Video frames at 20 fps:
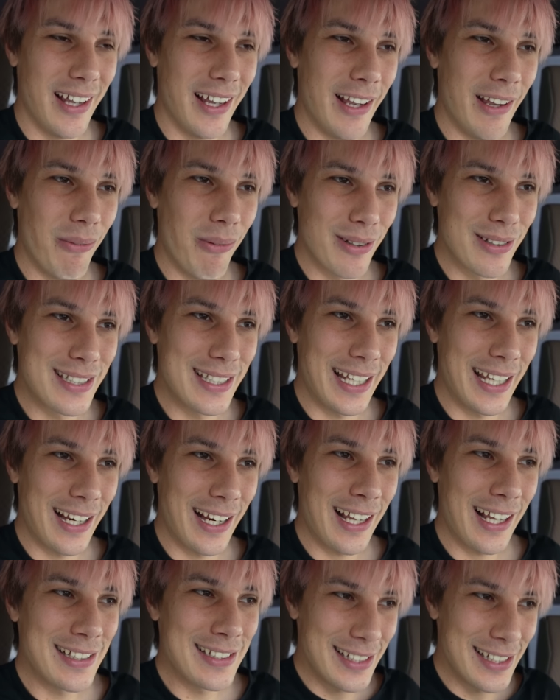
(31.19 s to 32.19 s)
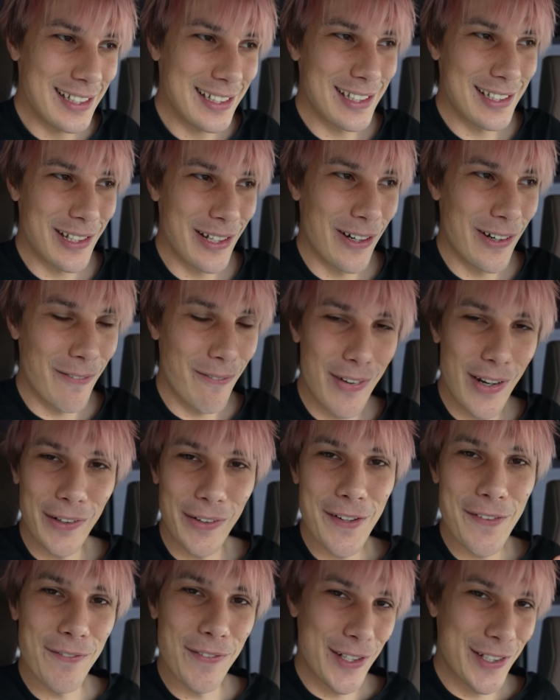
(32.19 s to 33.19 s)
And once again, guys, this is her
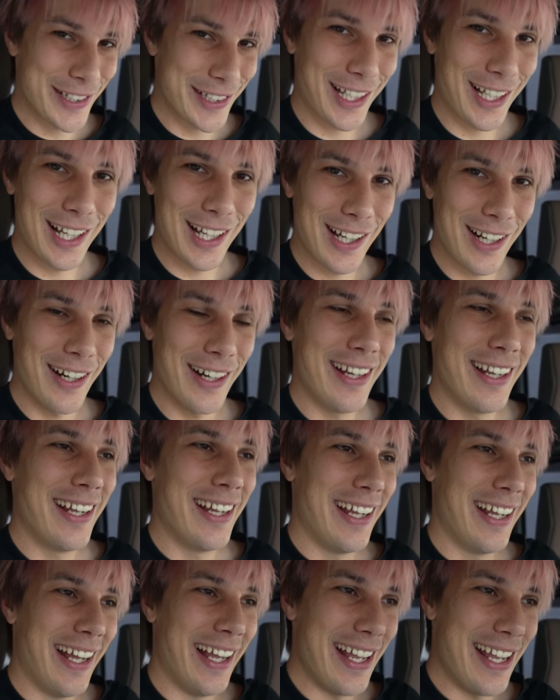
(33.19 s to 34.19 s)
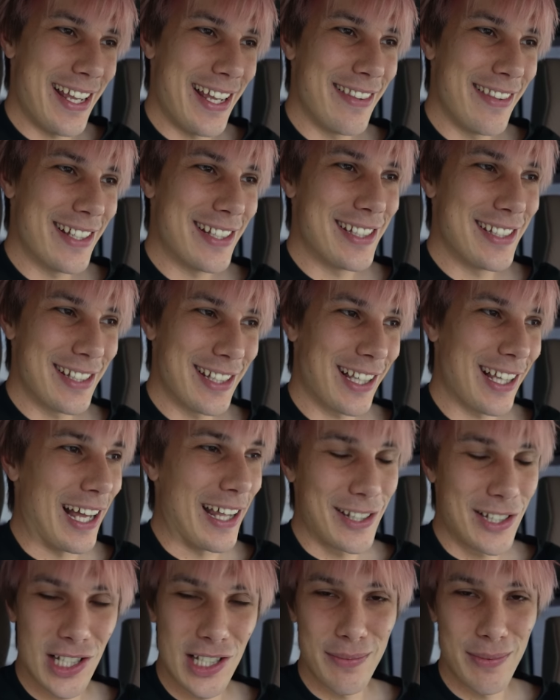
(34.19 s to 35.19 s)
very first car and this is the car
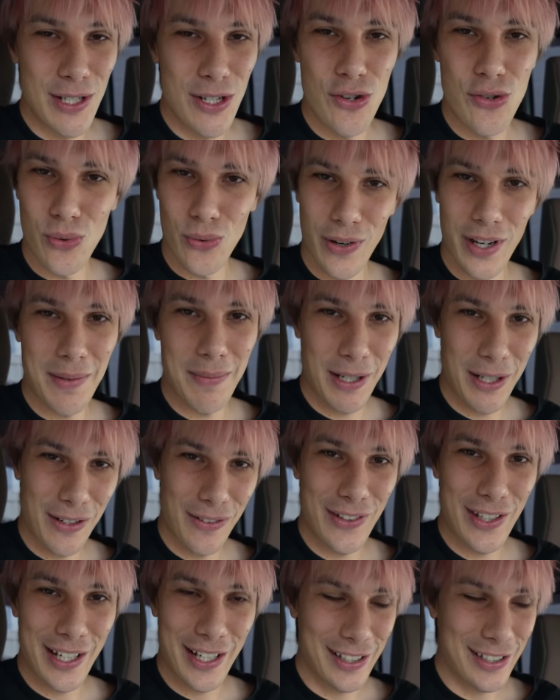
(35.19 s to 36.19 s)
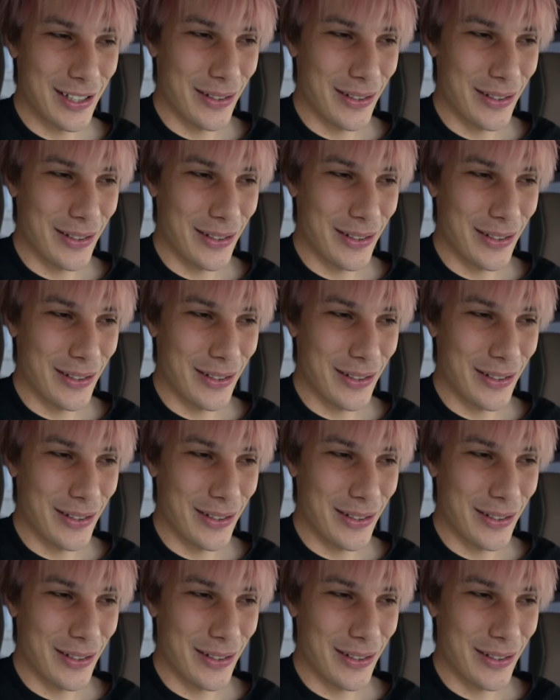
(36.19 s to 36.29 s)
that she's been dreaming of getting.